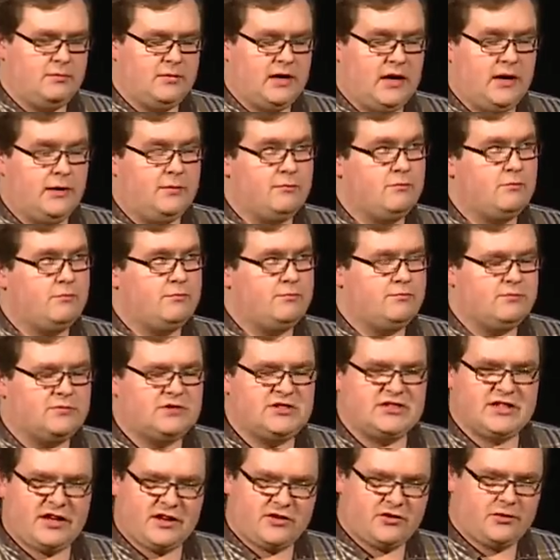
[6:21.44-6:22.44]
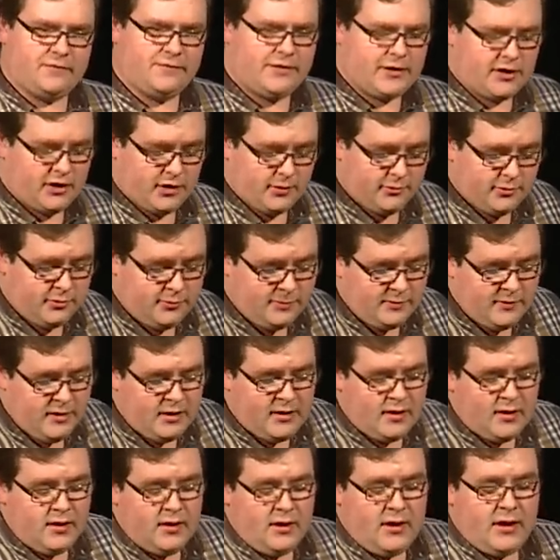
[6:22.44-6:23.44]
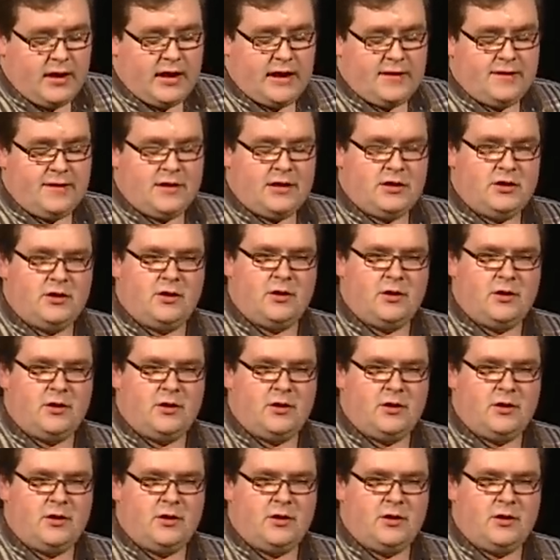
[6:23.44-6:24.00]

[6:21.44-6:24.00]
the uh, section variable, and then